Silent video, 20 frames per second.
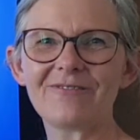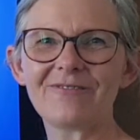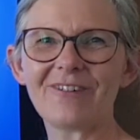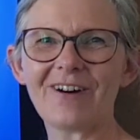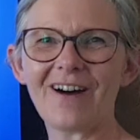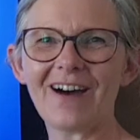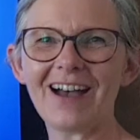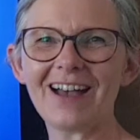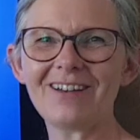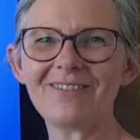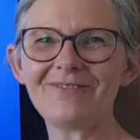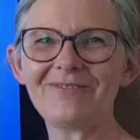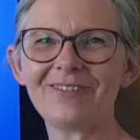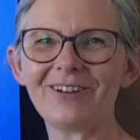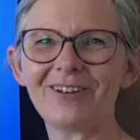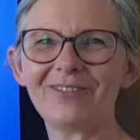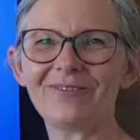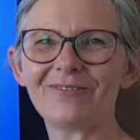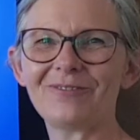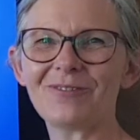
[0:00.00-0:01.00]
5,
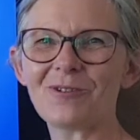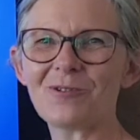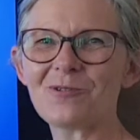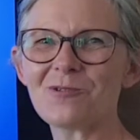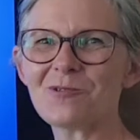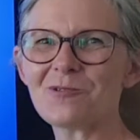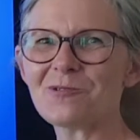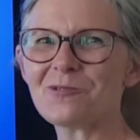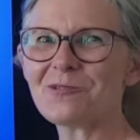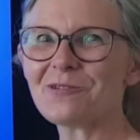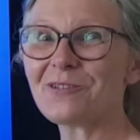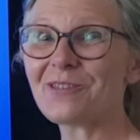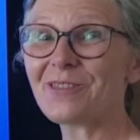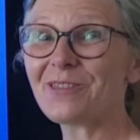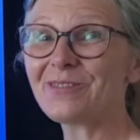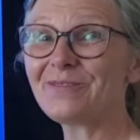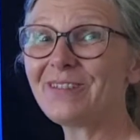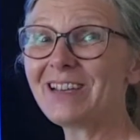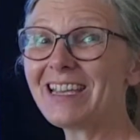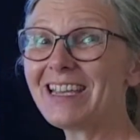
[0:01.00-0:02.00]
4,
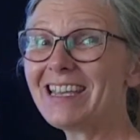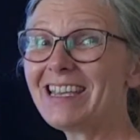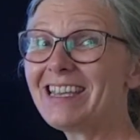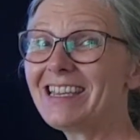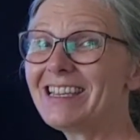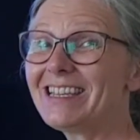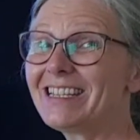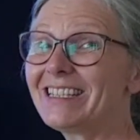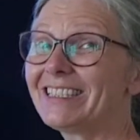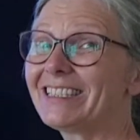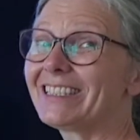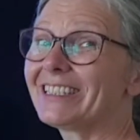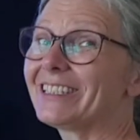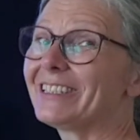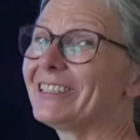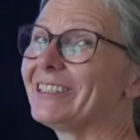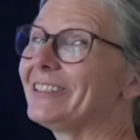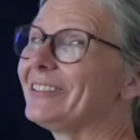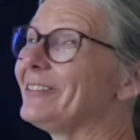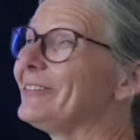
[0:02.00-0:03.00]
3,
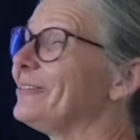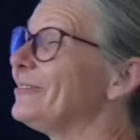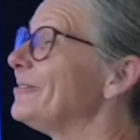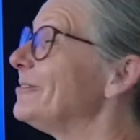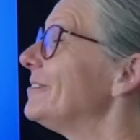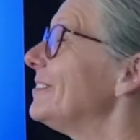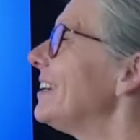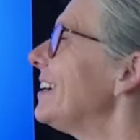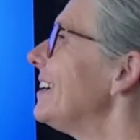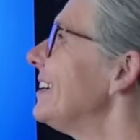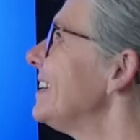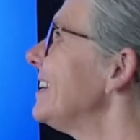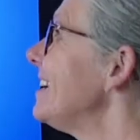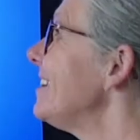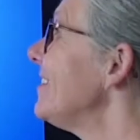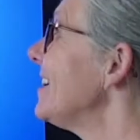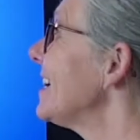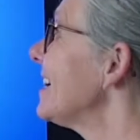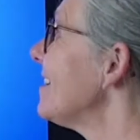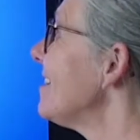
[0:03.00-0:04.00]
2, 1.
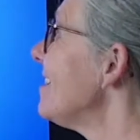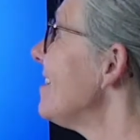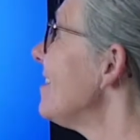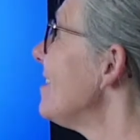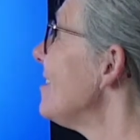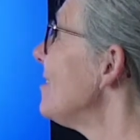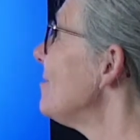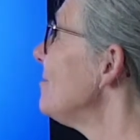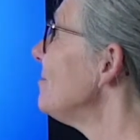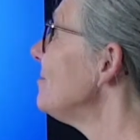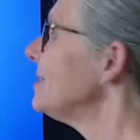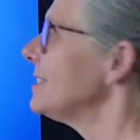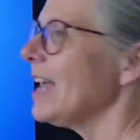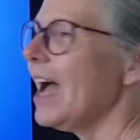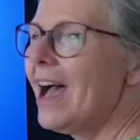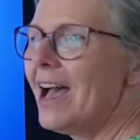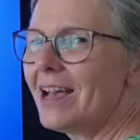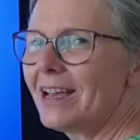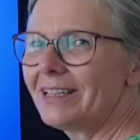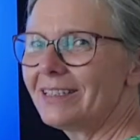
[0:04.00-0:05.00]
Here it comes.
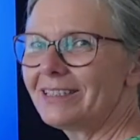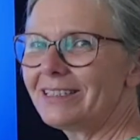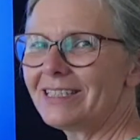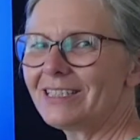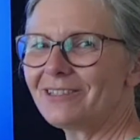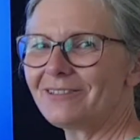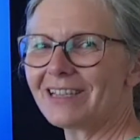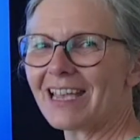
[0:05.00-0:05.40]
Did you